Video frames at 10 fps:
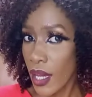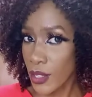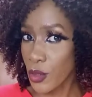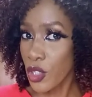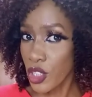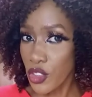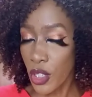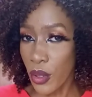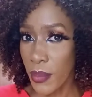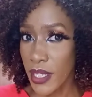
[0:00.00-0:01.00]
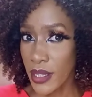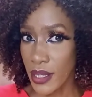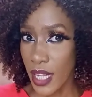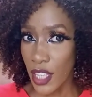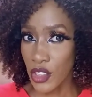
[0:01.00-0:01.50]
I do not recommend
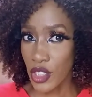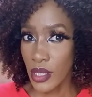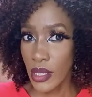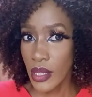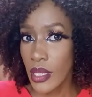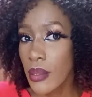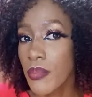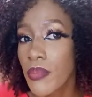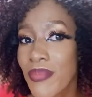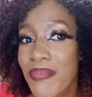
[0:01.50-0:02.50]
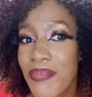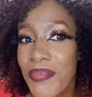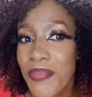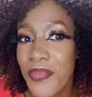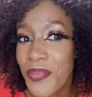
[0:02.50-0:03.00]
these lashes.
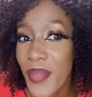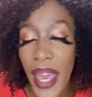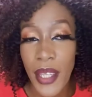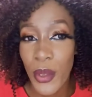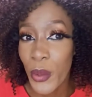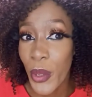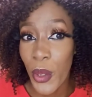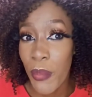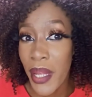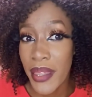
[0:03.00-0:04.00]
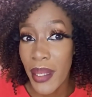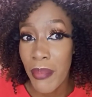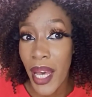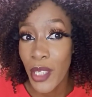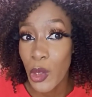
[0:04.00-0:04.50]
I don't recommend them
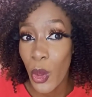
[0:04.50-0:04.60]
at